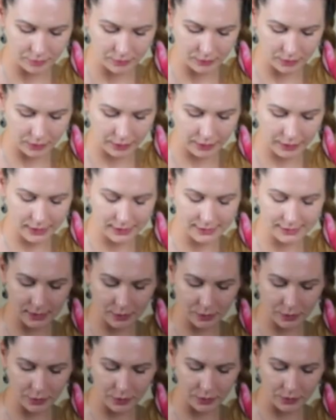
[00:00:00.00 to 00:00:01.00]
Okay, let's
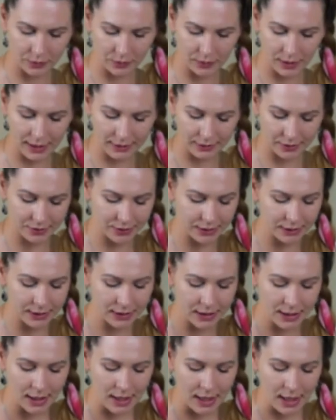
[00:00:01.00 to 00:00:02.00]
go to 200.
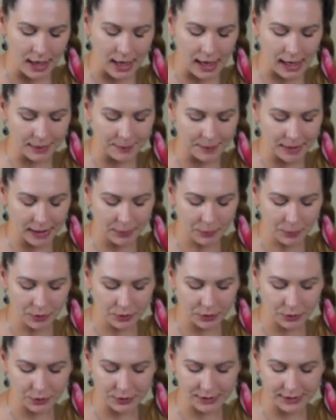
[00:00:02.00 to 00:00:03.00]
I'm able
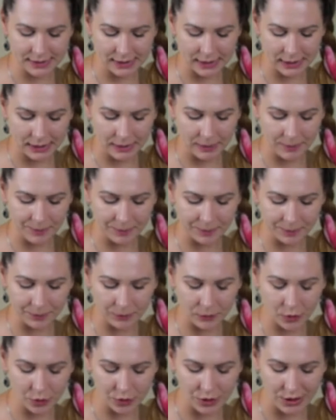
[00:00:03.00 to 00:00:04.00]
to see,
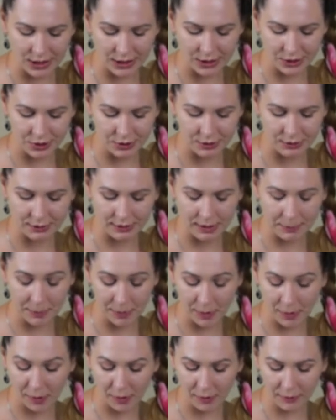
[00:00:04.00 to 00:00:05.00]
to change the
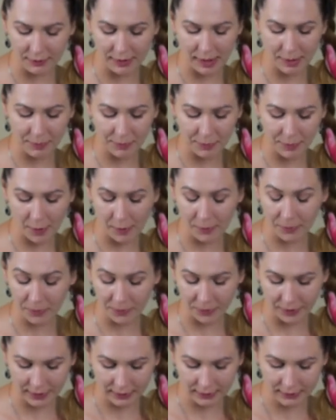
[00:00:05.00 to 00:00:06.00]
depth of
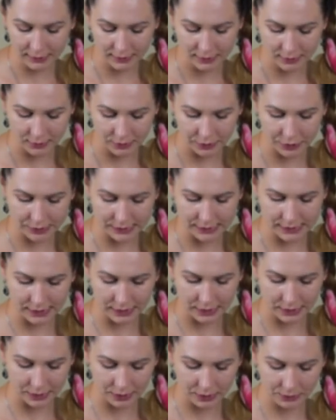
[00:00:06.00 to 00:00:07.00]
field, you see
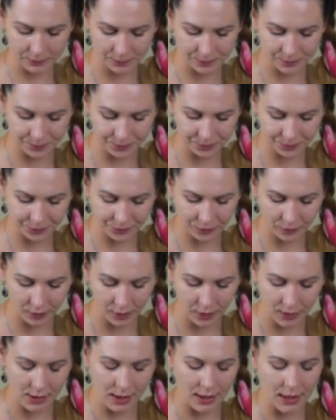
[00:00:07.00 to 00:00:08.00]
here,
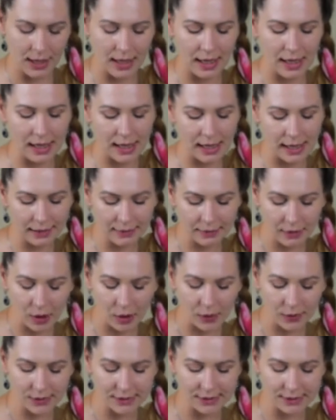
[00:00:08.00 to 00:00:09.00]
and
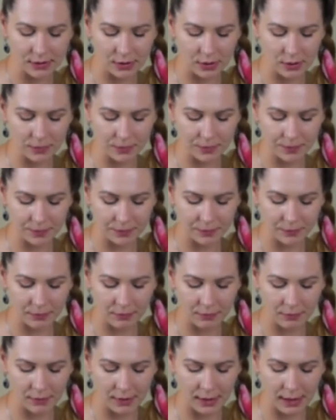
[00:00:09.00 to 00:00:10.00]
also
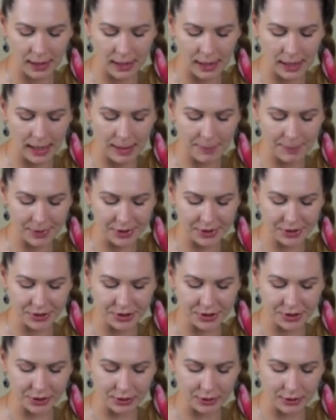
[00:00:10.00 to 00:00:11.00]

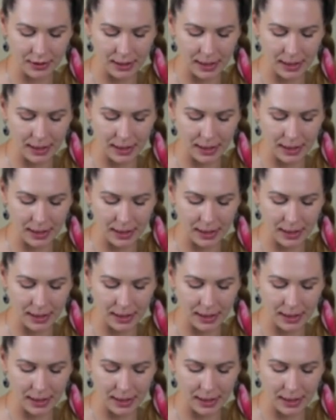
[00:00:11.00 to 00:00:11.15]
aperture,